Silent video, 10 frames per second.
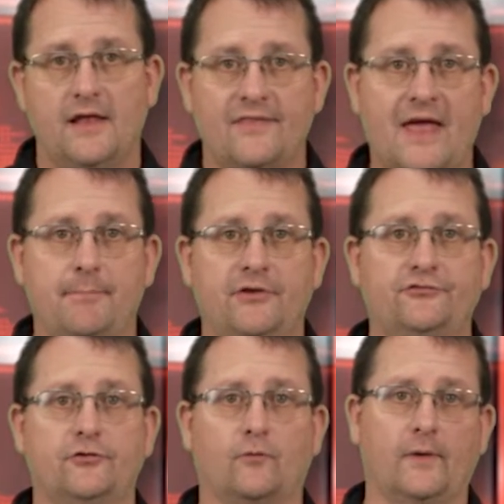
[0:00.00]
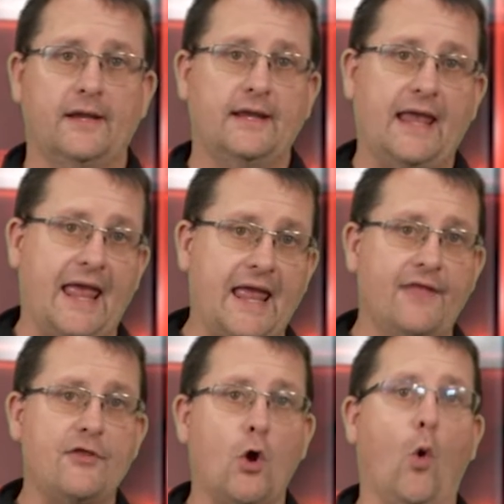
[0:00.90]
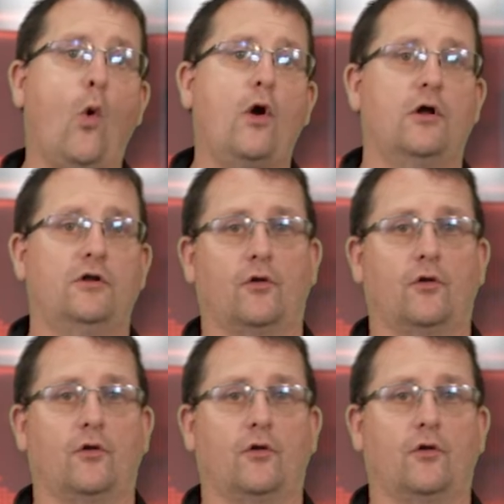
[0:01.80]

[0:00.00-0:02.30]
That piston ring and the oil